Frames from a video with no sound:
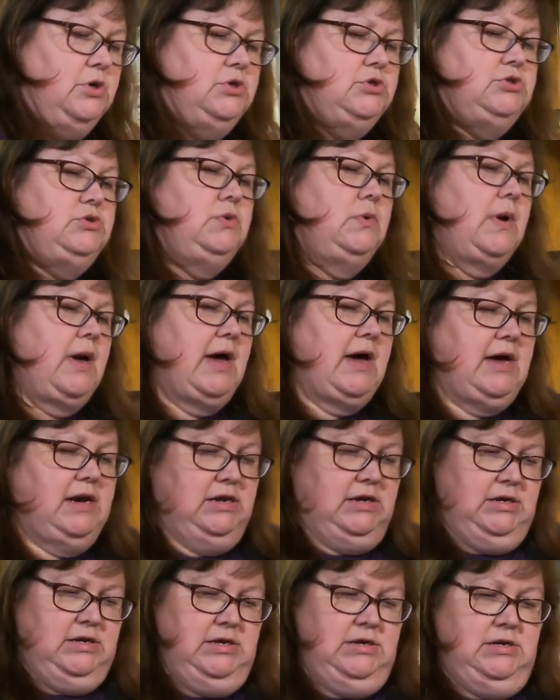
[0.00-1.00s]
to add
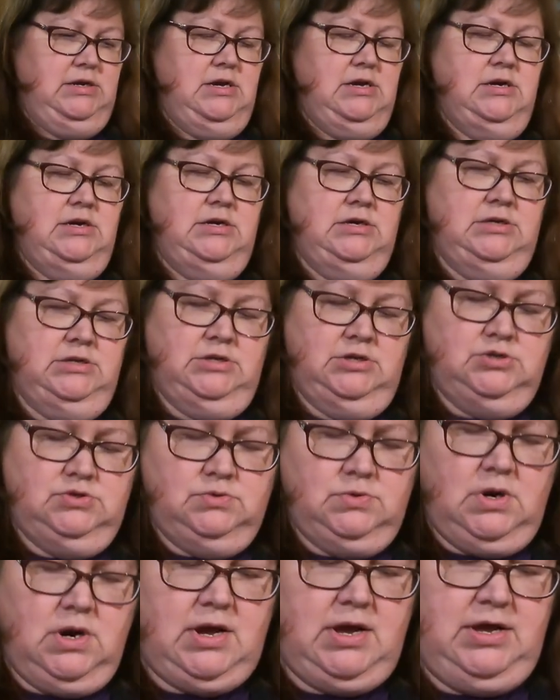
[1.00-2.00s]
in the
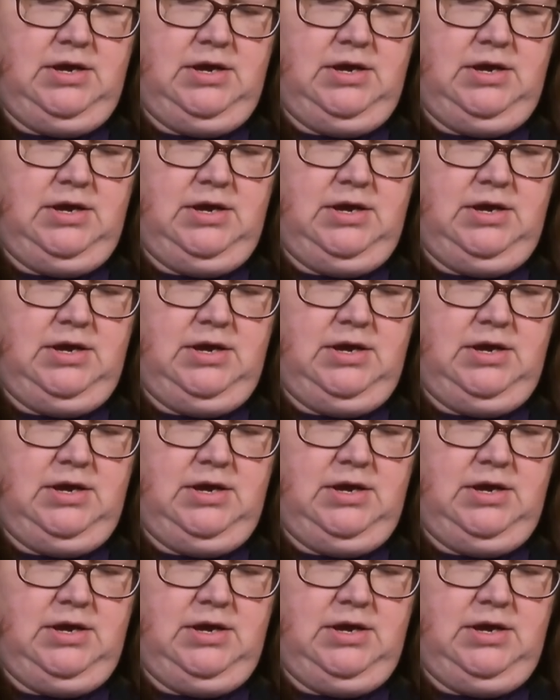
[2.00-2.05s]
dry